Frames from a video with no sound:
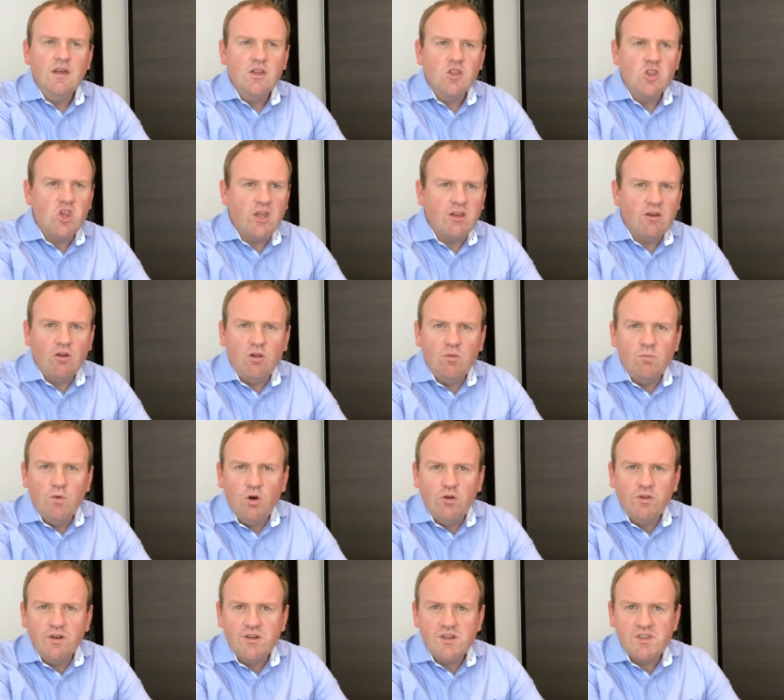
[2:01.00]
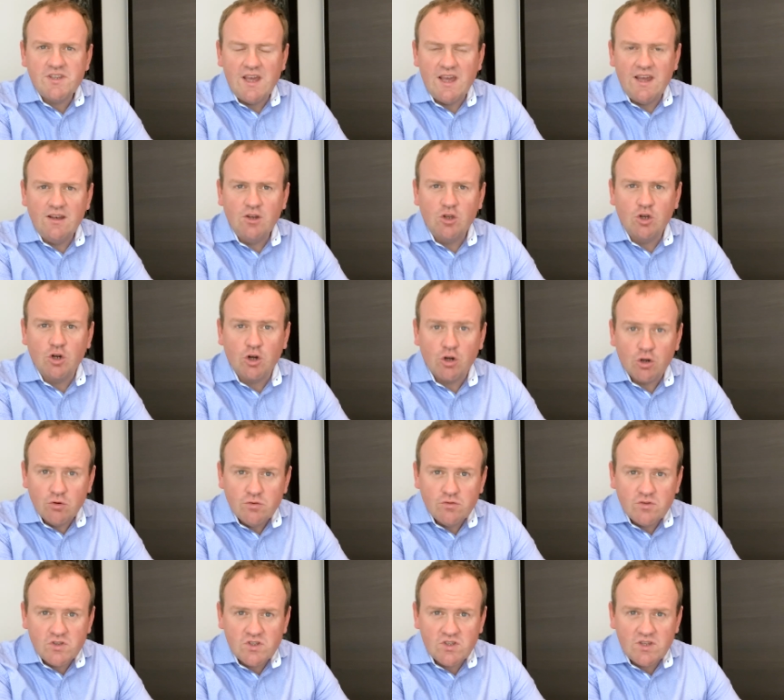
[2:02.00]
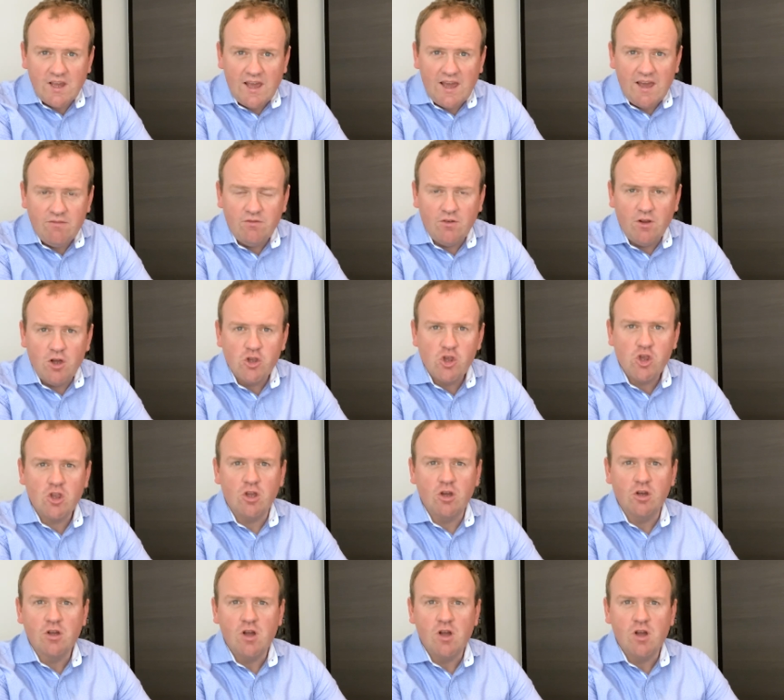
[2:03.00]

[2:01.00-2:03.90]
General Motors and Cruise have launched a